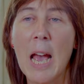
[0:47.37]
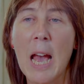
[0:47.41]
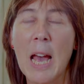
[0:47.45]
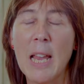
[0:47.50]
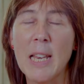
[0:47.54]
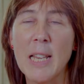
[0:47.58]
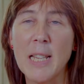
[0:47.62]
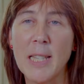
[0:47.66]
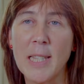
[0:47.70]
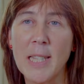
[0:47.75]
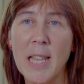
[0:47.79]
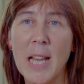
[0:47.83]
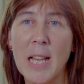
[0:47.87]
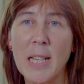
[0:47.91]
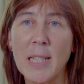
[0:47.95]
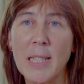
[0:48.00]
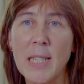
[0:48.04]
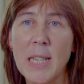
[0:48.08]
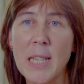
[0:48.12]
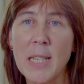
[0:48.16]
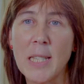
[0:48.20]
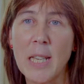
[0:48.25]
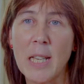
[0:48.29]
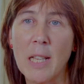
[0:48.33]
and it's that
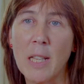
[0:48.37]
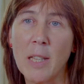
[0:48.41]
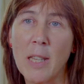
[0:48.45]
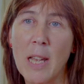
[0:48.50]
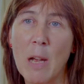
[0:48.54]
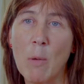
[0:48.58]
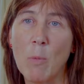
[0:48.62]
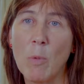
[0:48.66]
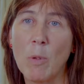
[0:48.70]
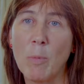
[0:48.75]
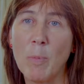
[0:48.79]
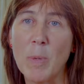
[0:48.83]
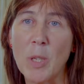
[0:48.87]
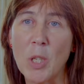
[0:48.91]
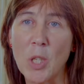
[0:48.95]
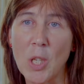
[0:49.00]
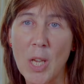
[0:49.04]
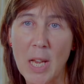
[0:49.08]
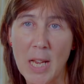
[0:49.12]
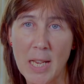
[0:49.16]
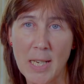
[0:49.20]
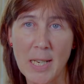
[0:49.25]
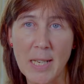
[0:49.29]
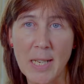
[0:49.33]
detail that will be
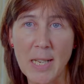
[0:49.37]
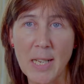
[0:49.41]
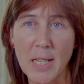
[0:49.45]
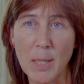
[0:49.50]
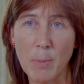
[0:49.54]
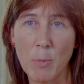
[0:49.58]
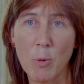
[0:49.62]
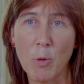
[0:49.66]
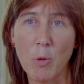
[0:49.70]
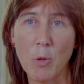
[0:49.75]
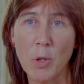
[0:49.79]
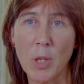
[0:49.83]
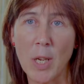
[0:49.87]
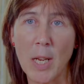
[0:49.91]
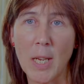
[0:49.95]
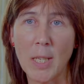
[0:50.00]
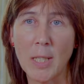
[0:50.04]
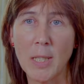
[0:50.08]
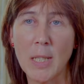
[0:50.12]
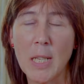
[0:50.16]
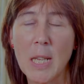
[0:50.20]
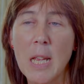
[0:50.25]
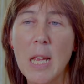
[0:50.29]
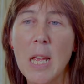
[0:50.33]
shared in this
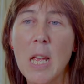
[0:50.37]
project.